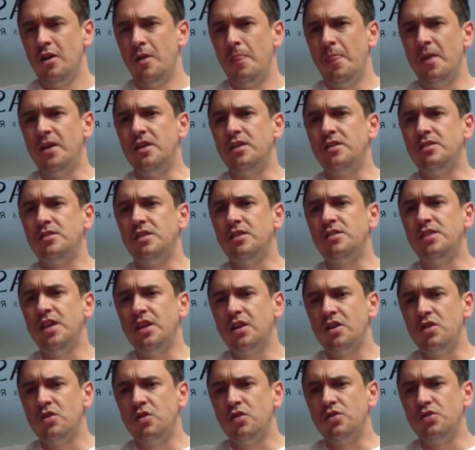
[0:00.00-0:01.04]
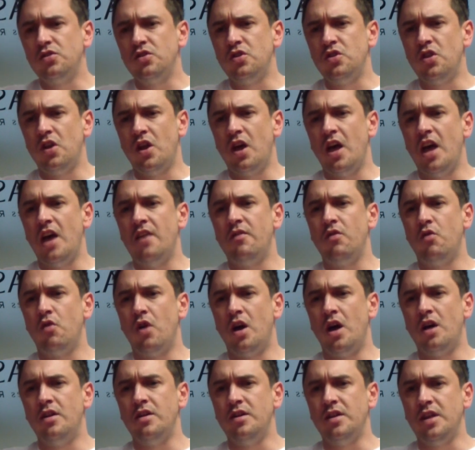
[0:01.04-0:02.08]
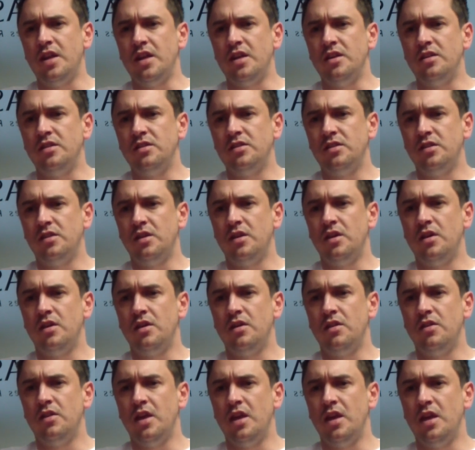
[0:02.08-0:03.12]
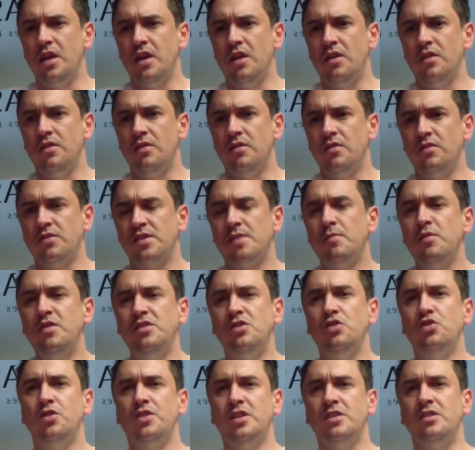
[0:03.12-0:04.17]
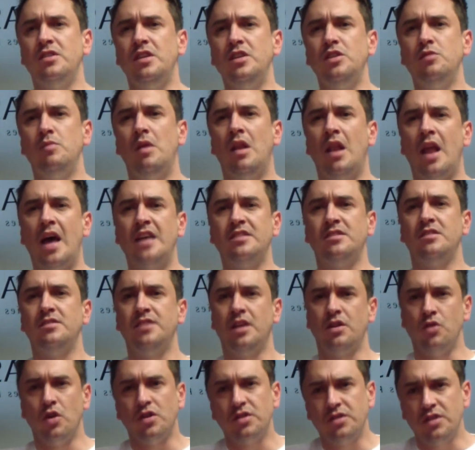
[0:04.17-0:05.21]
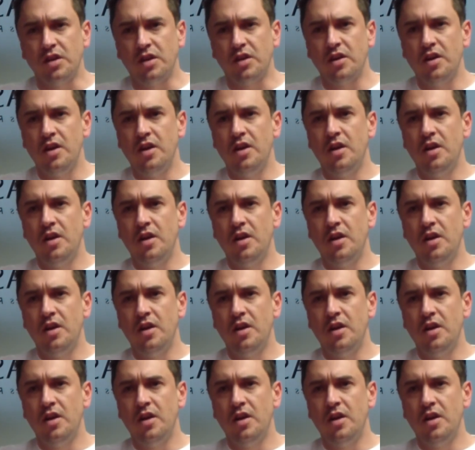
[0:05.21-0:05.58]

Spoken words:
A second concern that I have around it is some of these Insurtechs need to be license agnostic.